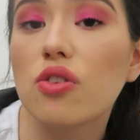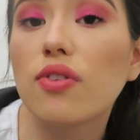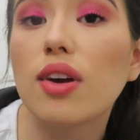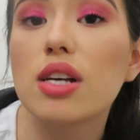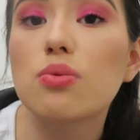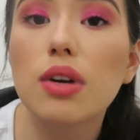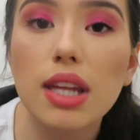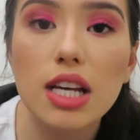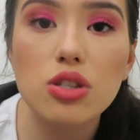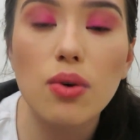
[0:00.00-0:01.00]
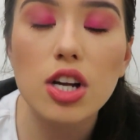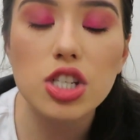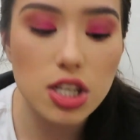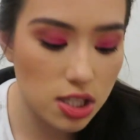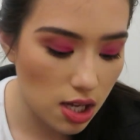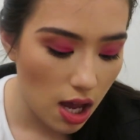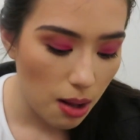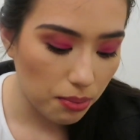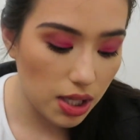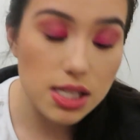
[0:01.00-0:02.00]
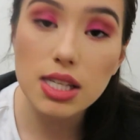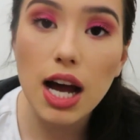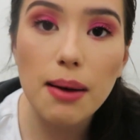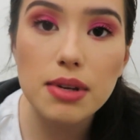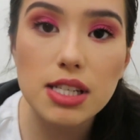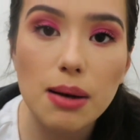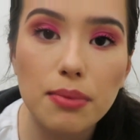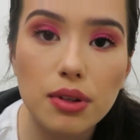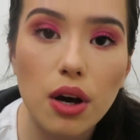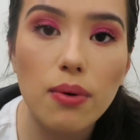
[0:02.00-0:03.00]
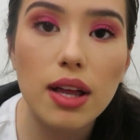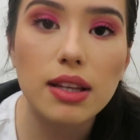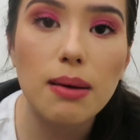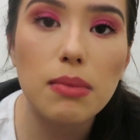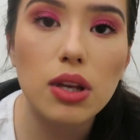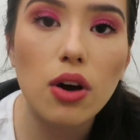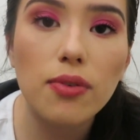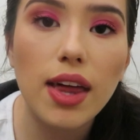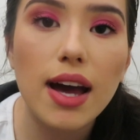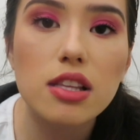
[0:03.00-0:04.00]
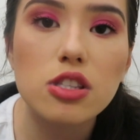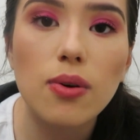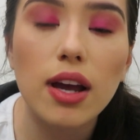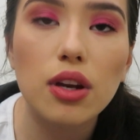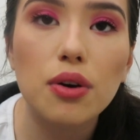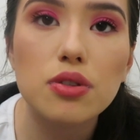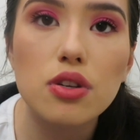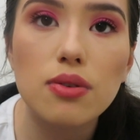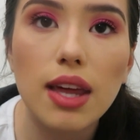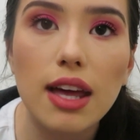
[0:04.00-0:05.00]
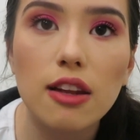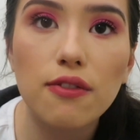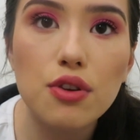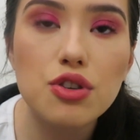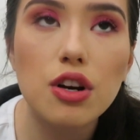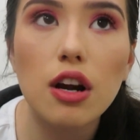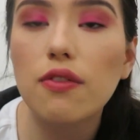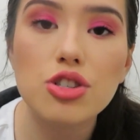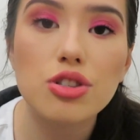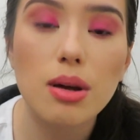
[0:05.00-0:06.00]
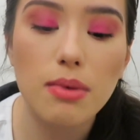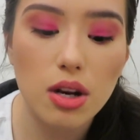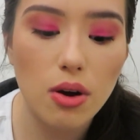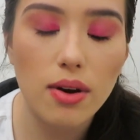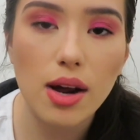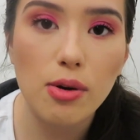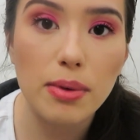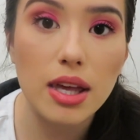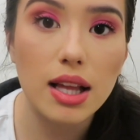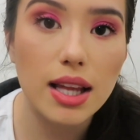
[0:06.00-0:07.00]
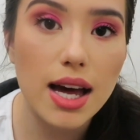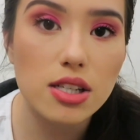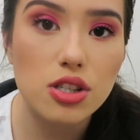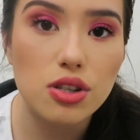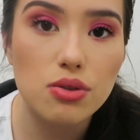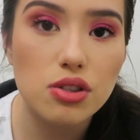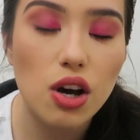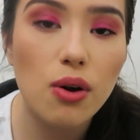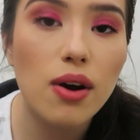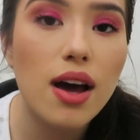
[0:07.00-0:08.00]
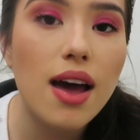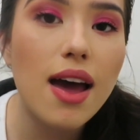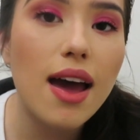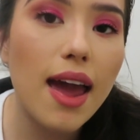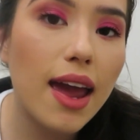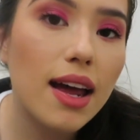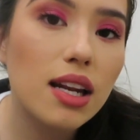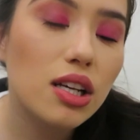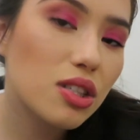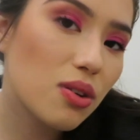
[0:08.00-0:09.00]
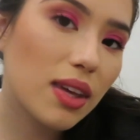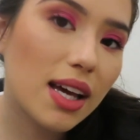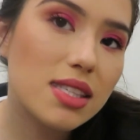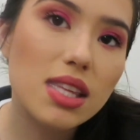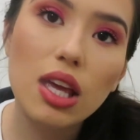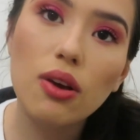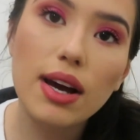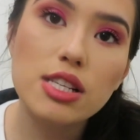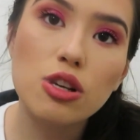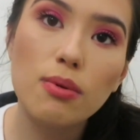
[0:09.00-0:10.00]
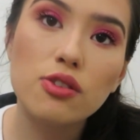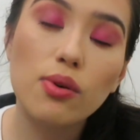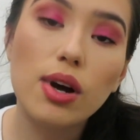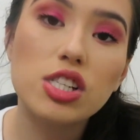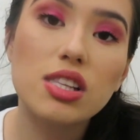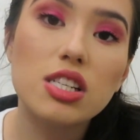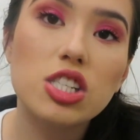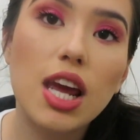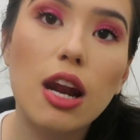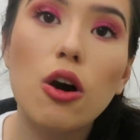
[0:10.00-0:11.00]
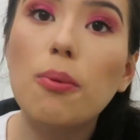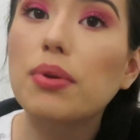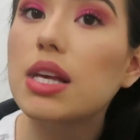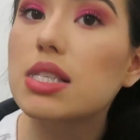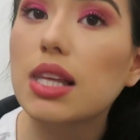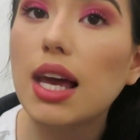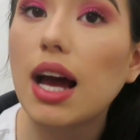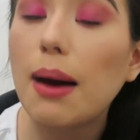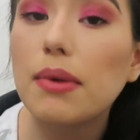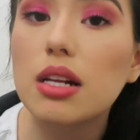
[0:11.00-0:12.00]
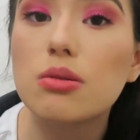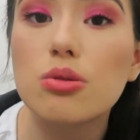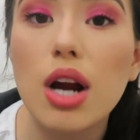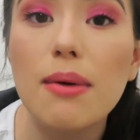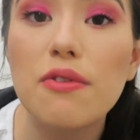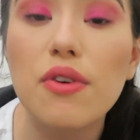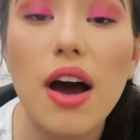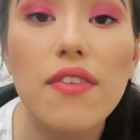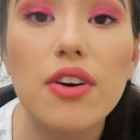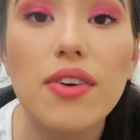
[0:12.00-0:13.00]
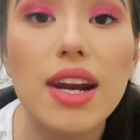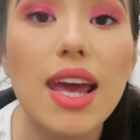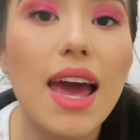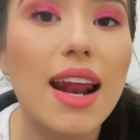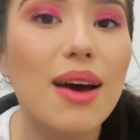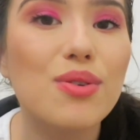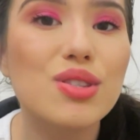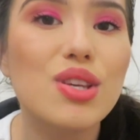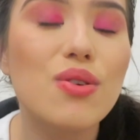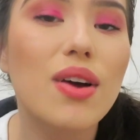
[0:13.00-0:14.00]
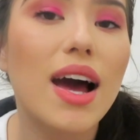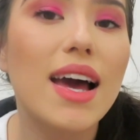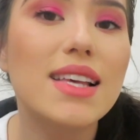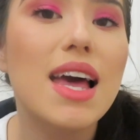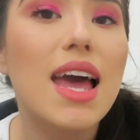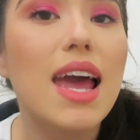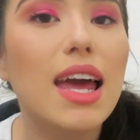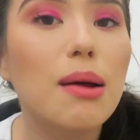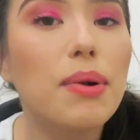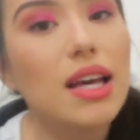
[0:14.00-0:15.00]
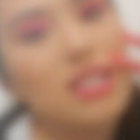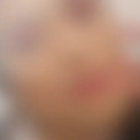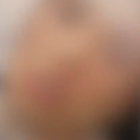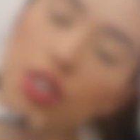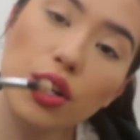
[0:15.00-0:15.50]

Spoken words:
So if you guys would like swatches, please comment down below and let me know that, so I know to do that in the future. Just let me know and I will be glad to do so. And so yes, thank you guys so much for watching this channel. Please like, comment, and subscribe if you haven't already, and I will see you guys in a bit.